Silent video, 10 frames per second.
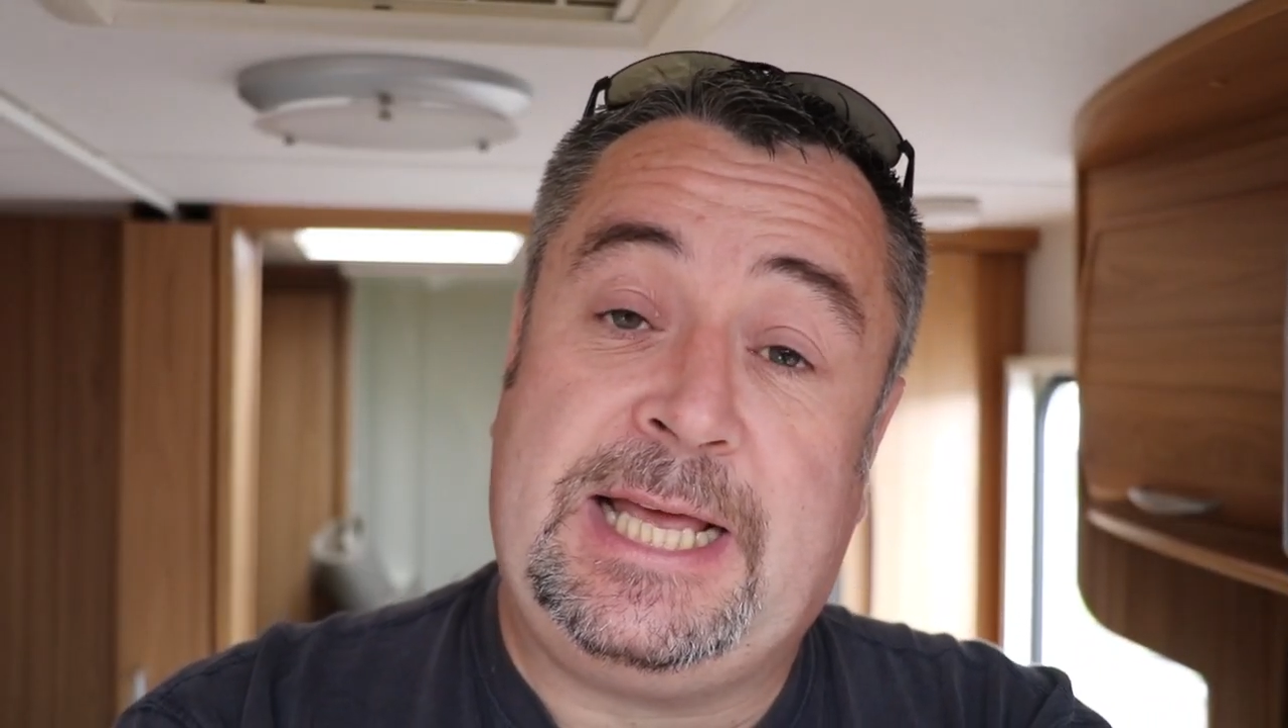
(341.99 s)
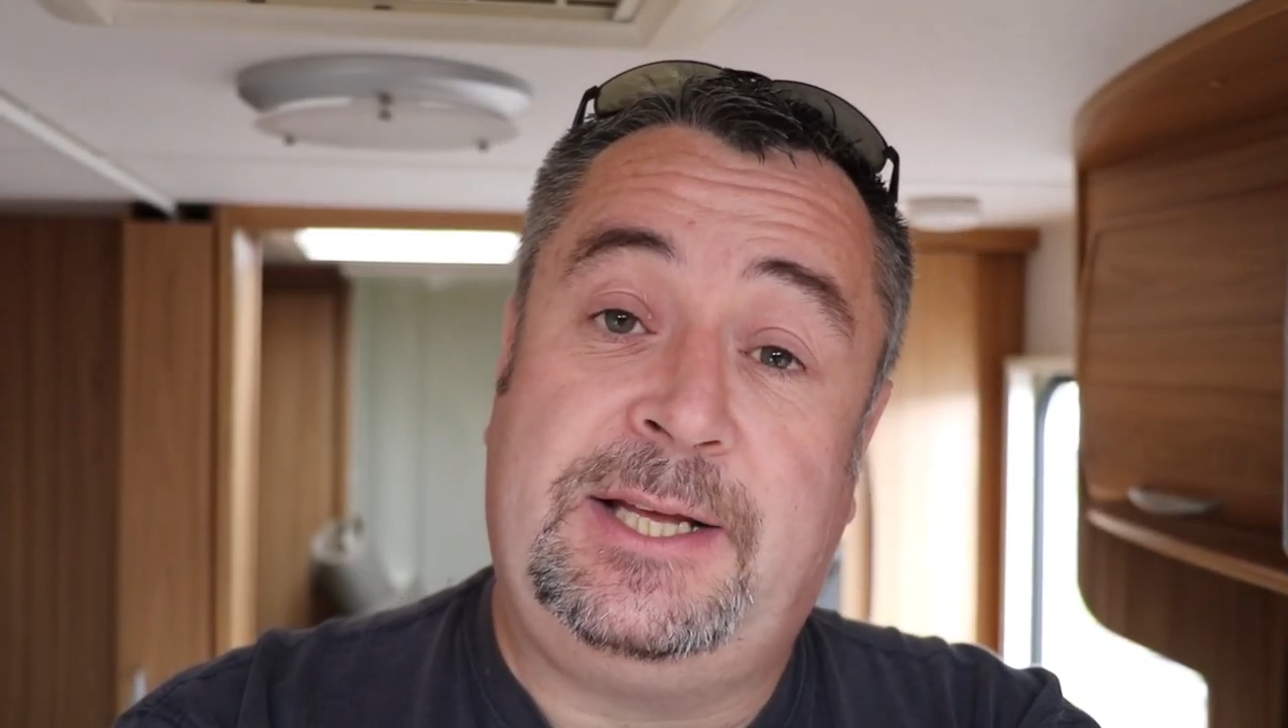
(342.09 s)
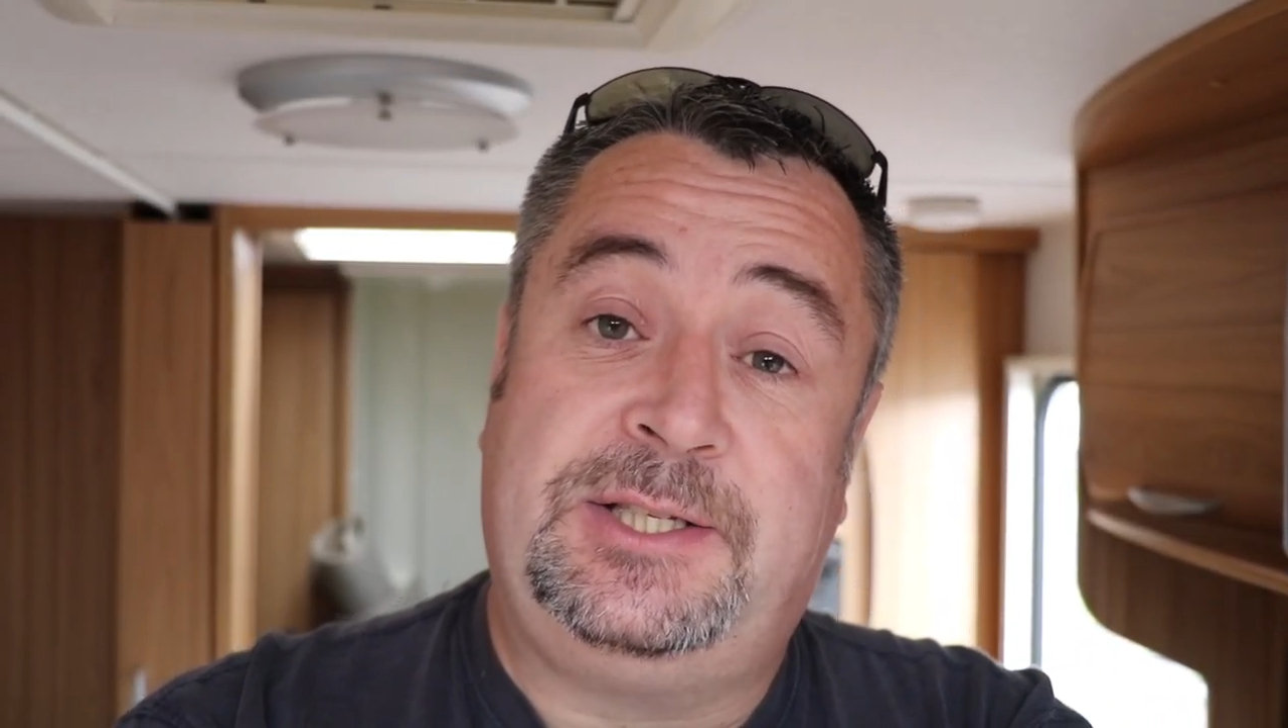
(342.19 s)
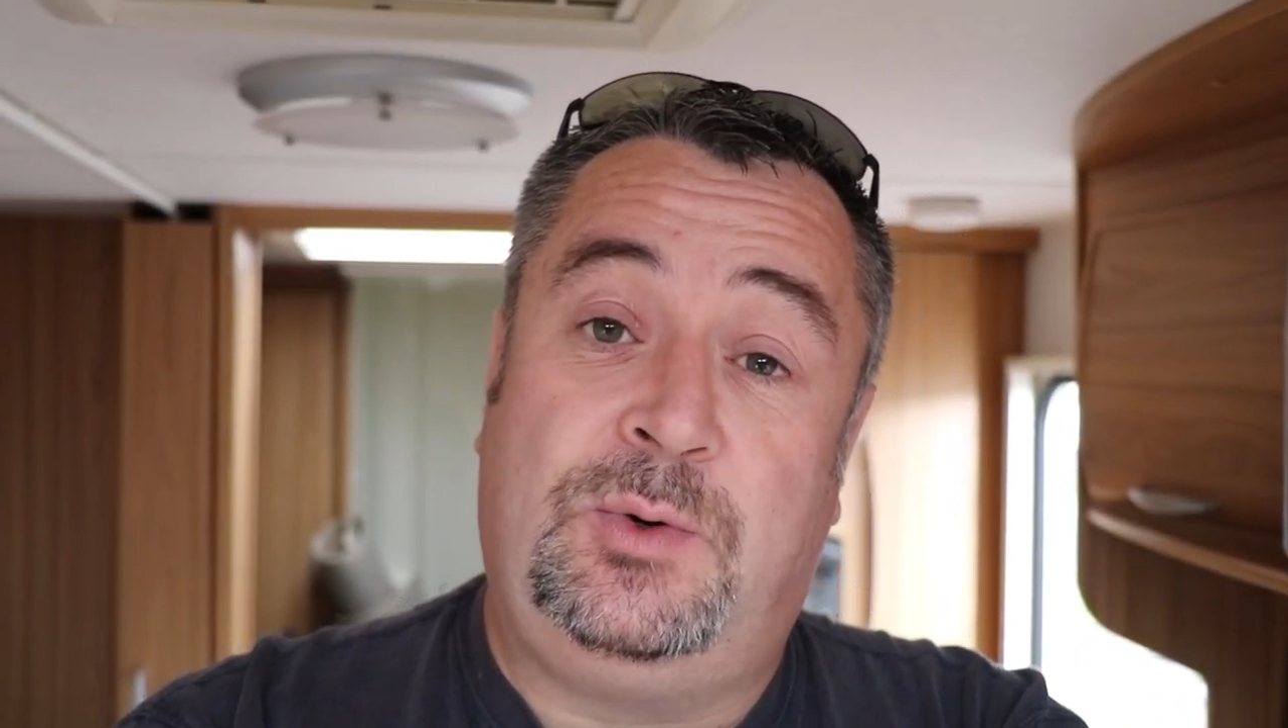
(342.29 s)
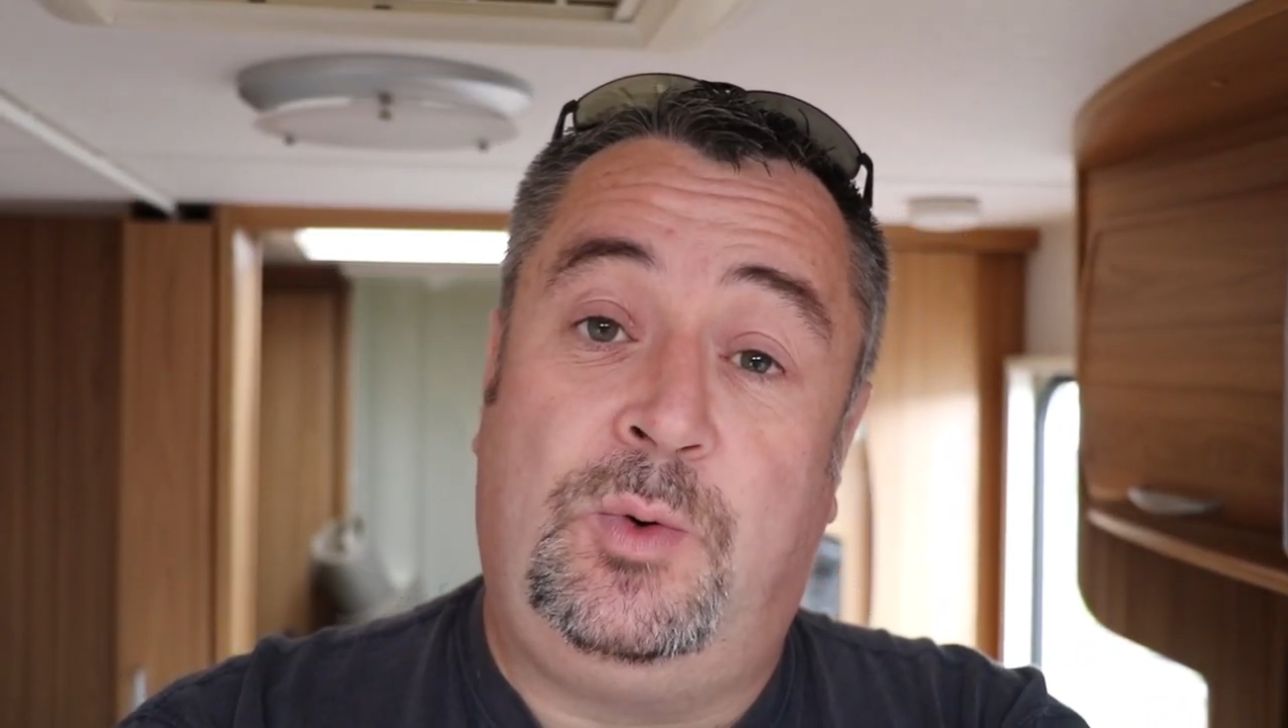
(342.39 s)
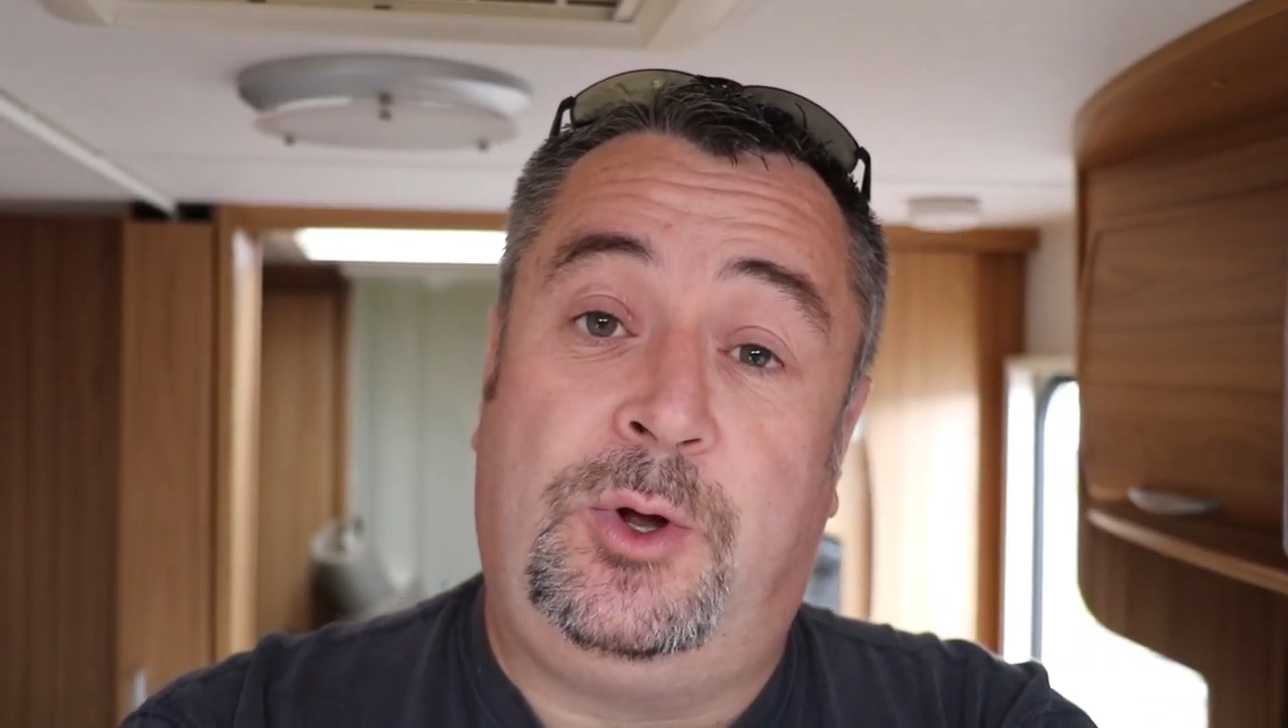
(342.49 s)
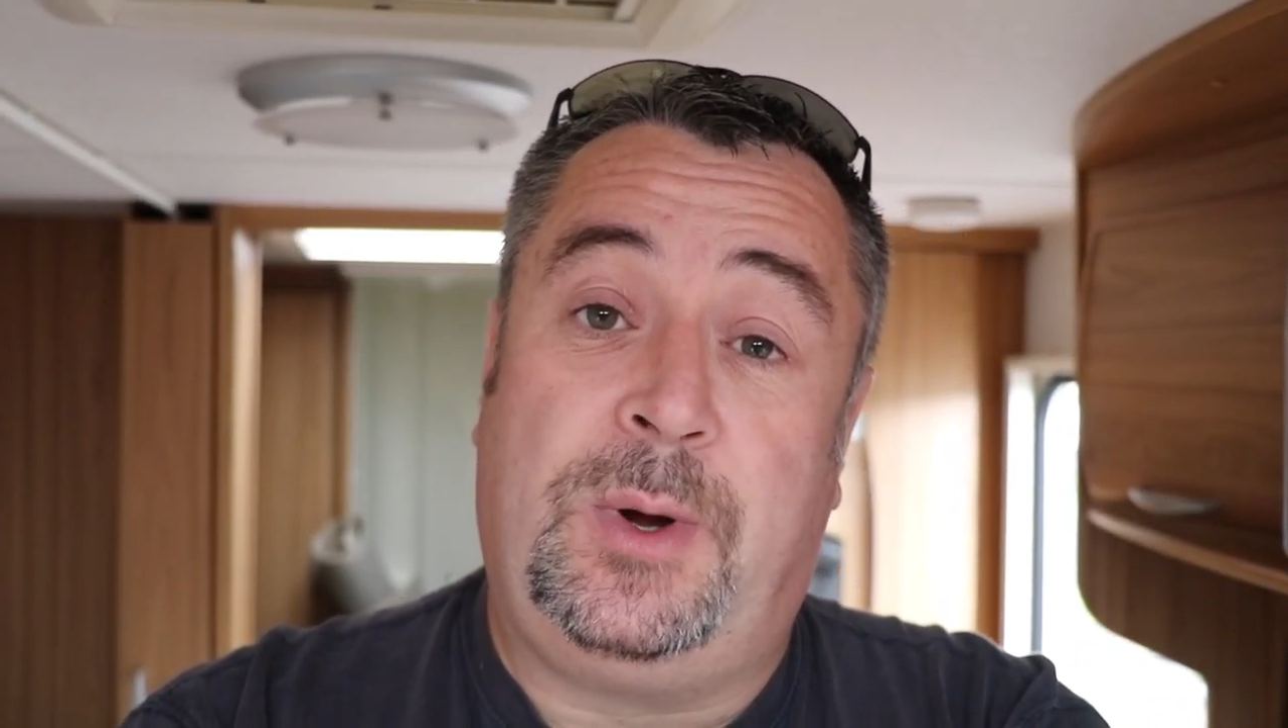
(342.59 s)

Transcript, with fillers: That's all the